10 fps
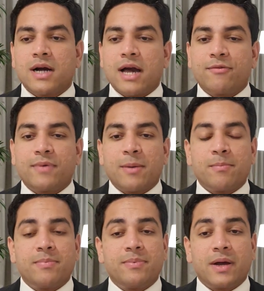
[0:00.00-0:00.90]

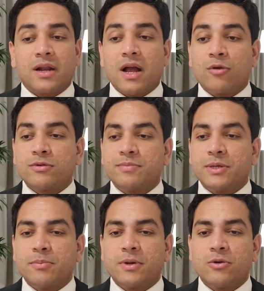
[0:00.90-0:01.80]
I'm around
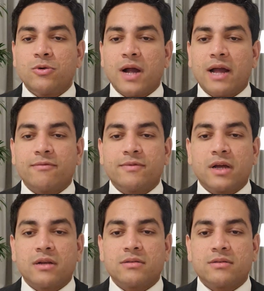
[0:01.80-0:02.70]
people who have
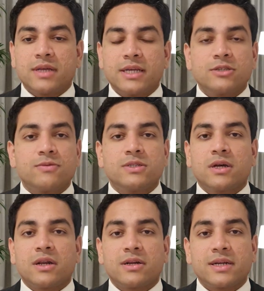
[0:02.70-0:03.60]
done things which
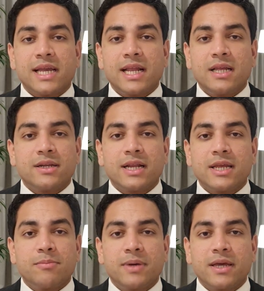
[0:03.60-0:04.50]
are really,
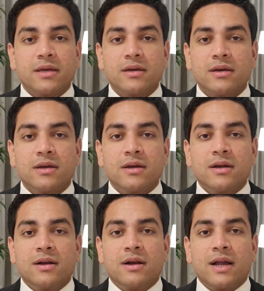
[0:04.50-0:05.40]
really big.
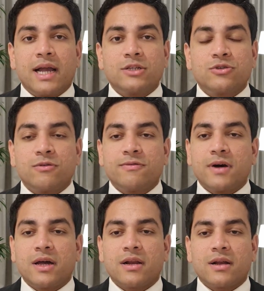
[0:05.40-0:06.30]
And so
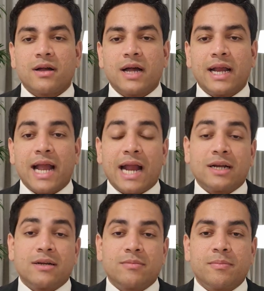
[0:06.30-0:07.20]
far, I
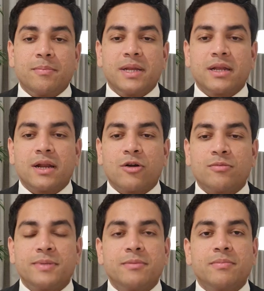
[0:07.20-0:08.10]
hadn't been
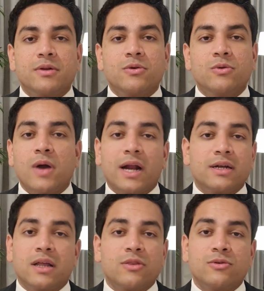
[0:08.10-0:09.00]
around people who
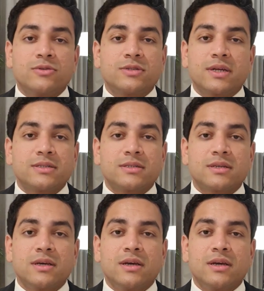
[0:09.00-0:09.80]
had done those things.